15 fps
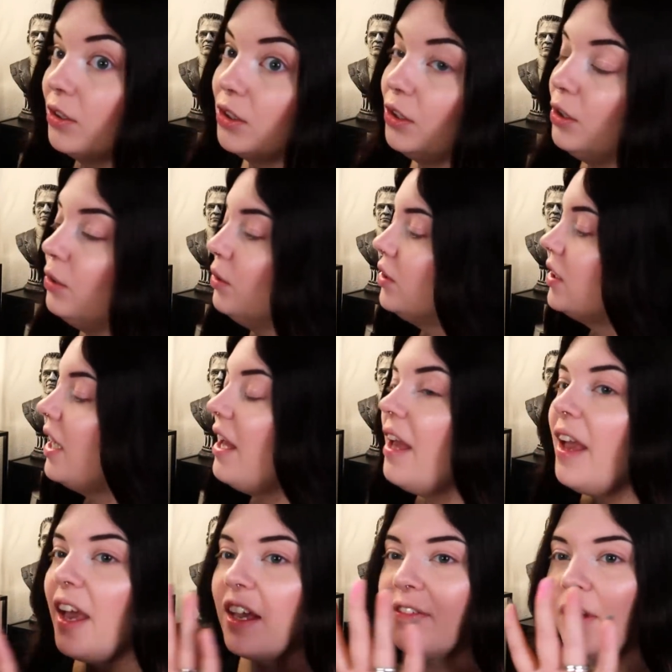also used,
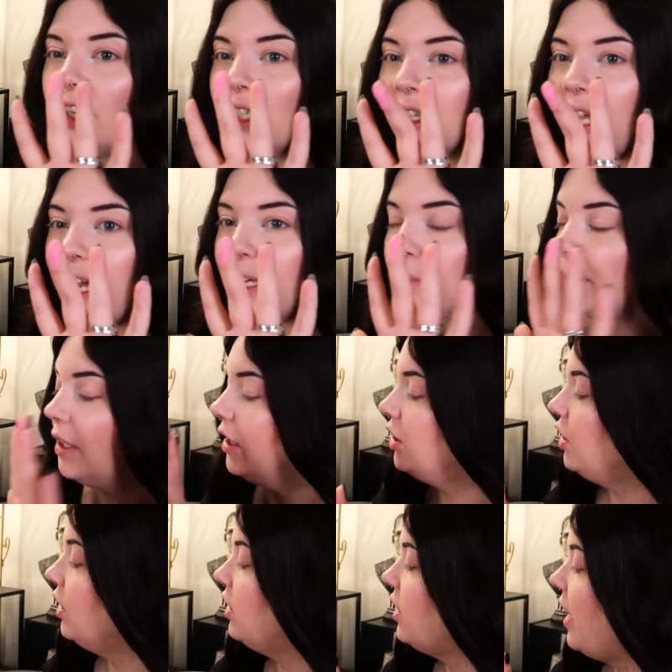a very light
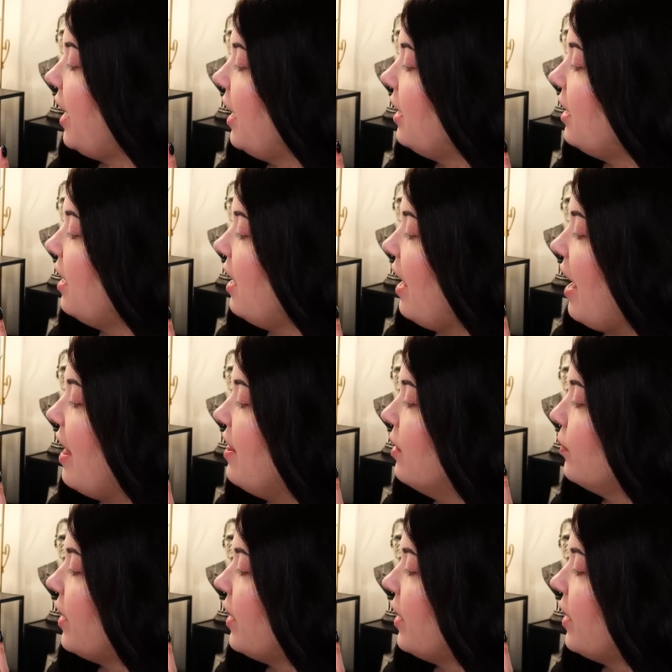peachy shade. And